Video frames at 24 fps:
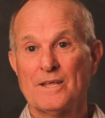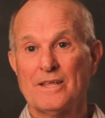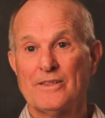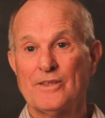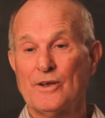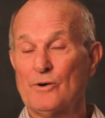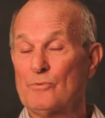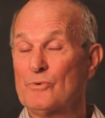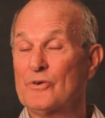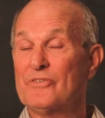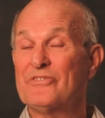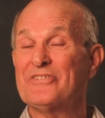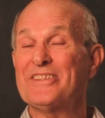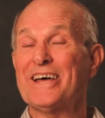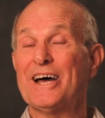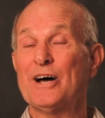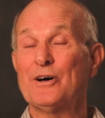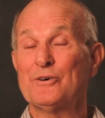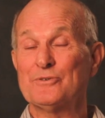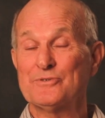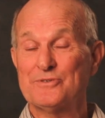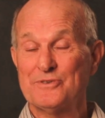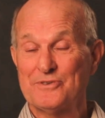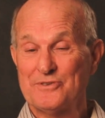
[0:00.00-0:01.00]
There were
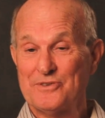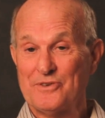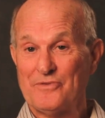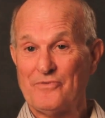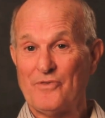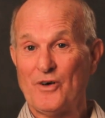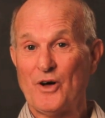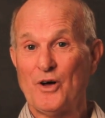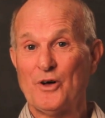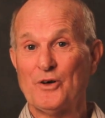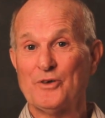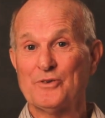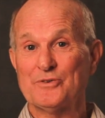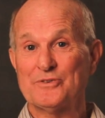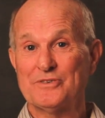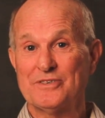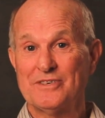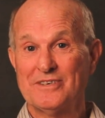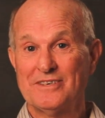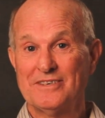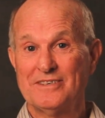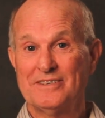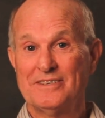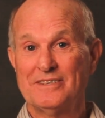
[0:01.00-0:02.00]
thousands of falls,
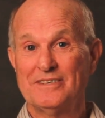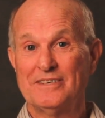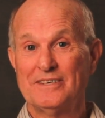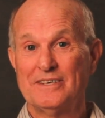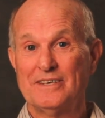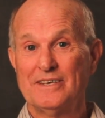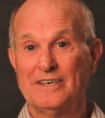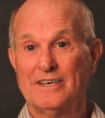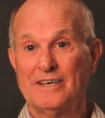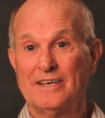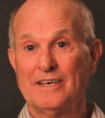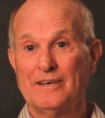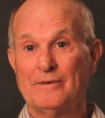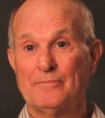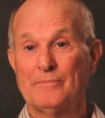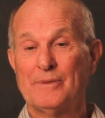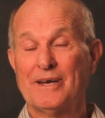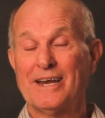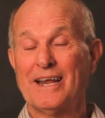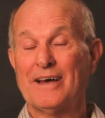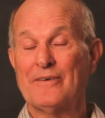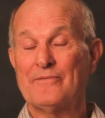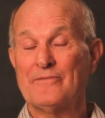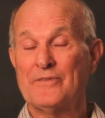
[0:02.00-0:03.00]

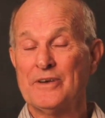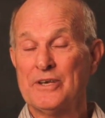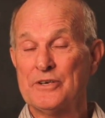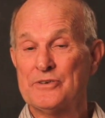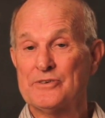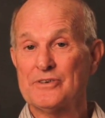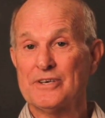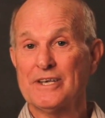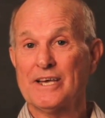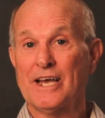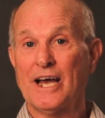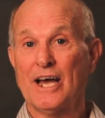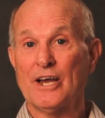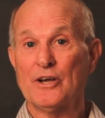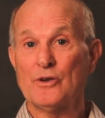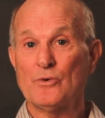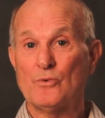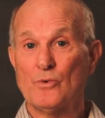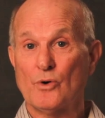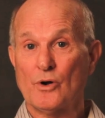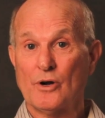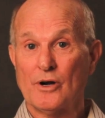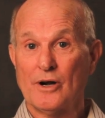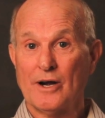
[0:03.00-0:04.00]
but I eventually got to
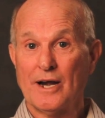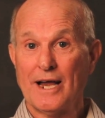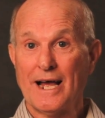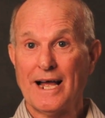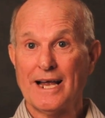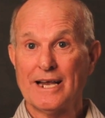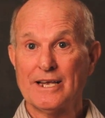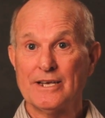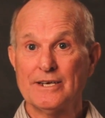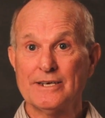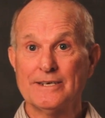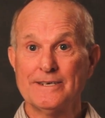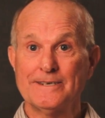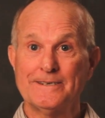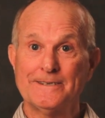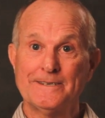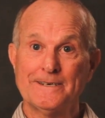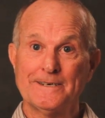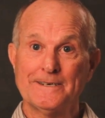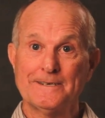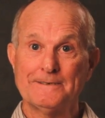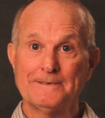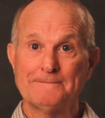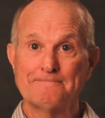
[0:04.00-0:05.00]
where I could
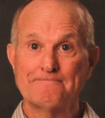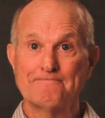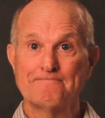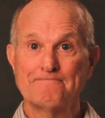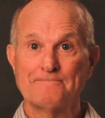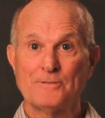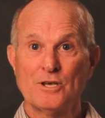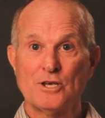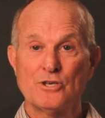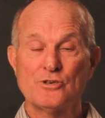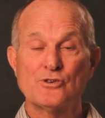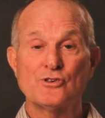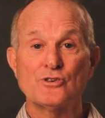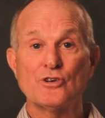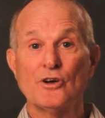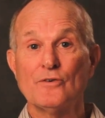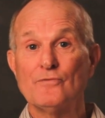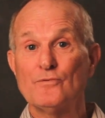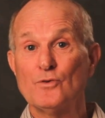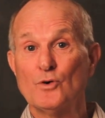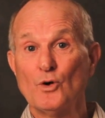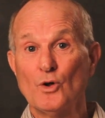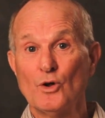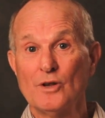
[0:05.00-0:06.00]

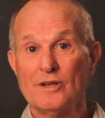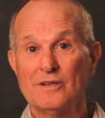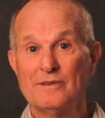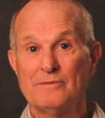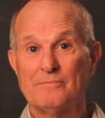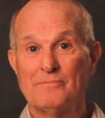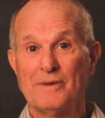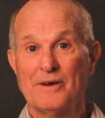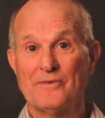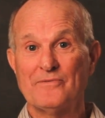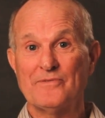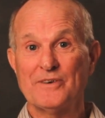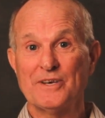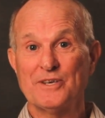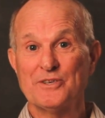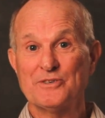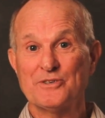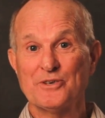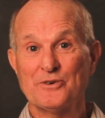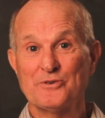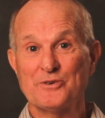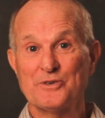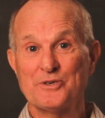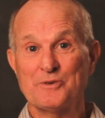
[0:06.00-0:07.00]
shuffle my feet,
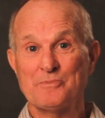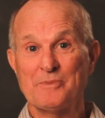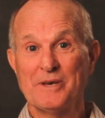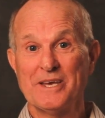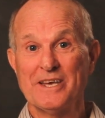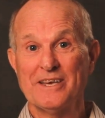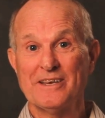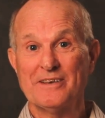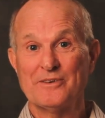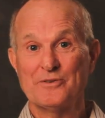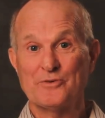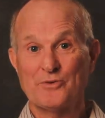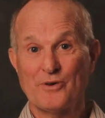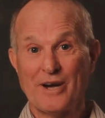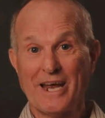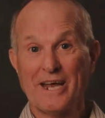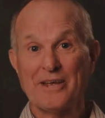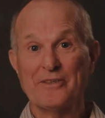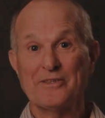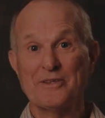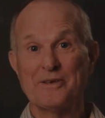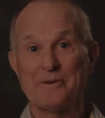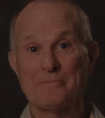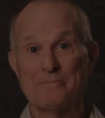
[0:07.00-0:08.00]
so to speak,
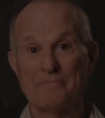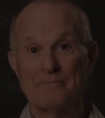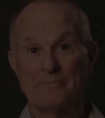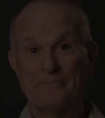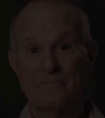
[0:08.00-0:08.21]
drag them.